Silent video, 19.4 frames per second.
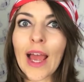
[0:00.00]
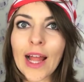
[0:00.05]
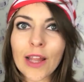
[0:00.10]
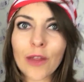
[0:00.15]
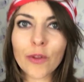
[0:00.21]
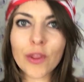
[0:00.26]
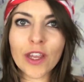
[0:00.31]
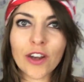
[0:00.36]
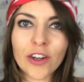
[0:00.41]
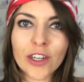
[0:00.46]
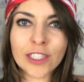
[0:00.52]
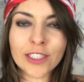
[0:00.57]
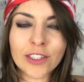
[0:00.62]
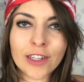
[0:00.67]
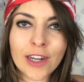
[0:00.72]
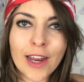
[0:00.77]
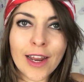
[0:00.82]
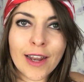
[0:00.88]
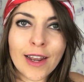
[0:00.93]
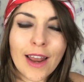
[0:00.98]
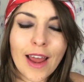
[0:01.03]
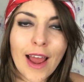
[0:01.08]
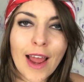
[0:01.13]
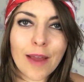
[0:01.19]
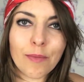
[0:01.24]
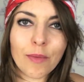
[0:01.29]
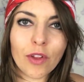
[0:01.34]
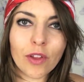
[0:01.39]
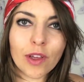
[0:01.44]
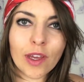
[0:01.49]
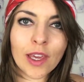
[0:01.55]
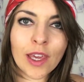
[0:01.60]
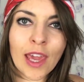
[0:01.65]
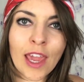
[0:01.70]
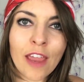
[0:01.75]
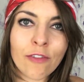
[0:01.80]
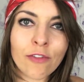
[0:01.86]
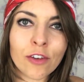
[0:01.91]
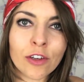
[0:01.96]
Hello there internet, I'm Olga
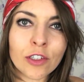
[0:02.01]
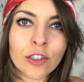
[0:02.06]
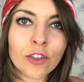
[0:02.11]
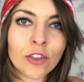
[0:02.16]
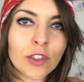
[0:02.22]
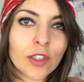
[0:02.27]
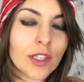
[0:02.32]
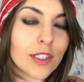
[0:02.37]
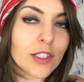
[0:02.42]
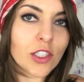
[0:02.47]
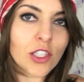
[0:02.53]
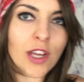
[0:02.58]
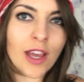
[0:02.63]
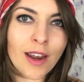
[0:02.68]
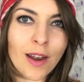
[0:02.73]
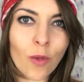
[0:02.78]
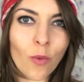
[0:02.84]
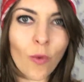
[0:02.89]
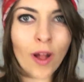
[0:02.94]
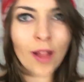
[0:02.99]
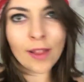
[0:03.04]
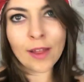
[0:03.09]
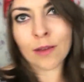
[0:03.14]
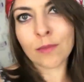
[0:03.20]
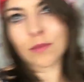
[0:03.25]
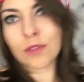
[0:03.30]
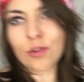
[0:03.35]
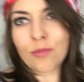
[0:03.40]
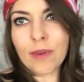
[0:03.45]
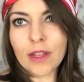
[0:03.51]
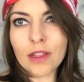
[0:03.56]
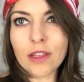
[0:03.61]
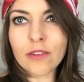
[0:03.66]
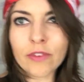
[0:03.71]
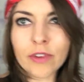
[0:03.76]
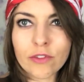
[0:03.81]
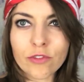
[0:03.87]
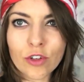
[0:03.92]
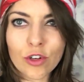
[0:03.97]
Kay. If you're new to this channel, welcome to my
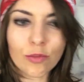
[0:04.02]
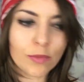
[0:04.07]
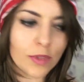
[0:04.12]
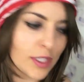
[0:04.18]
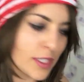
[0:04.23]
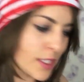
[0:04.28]
living room.